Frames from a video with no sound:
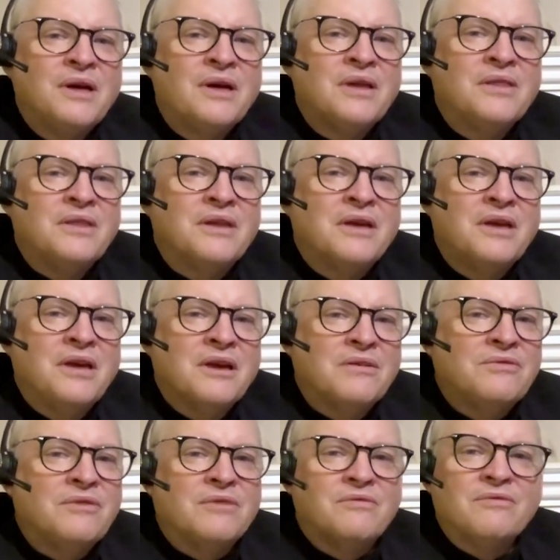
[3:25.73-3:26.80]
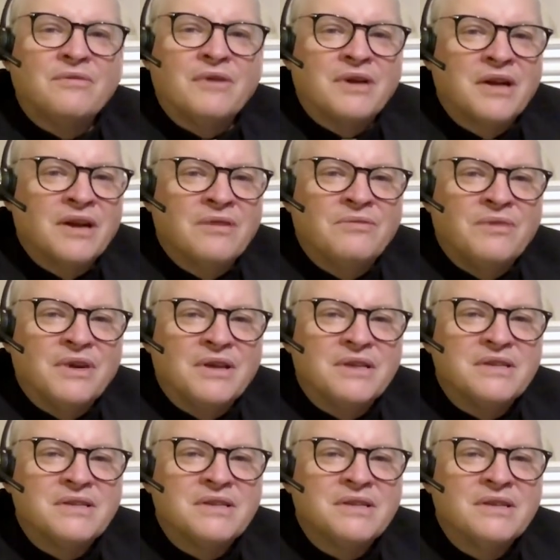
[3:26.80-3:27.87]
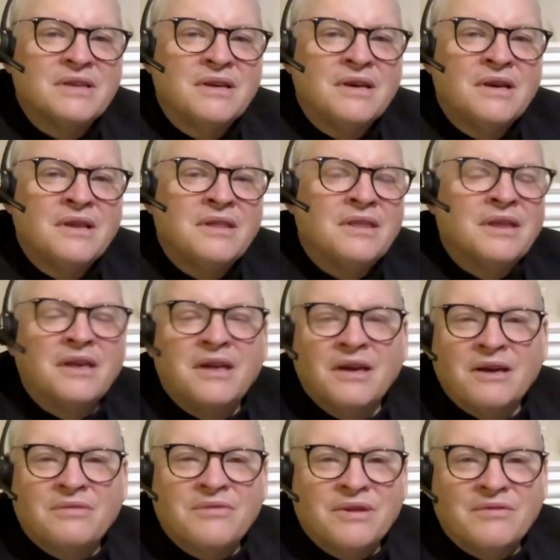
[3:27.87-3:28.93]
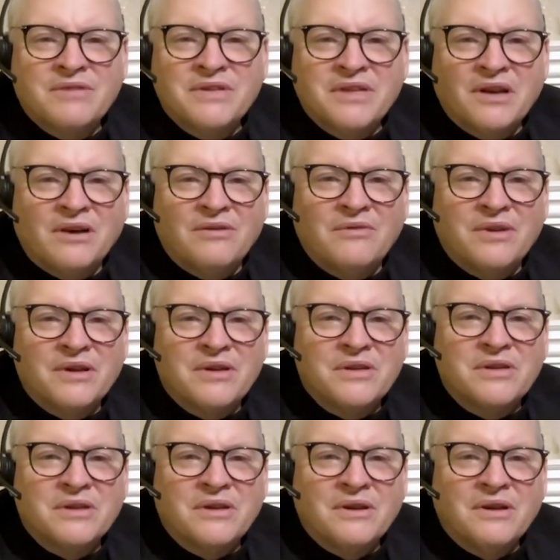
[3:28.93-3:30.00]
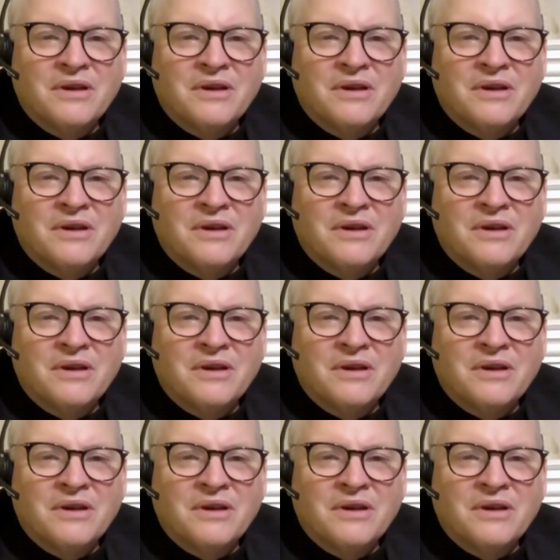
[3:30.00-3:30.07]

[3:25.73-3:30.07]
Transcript: the gift of forgiveness, the gift of salvation,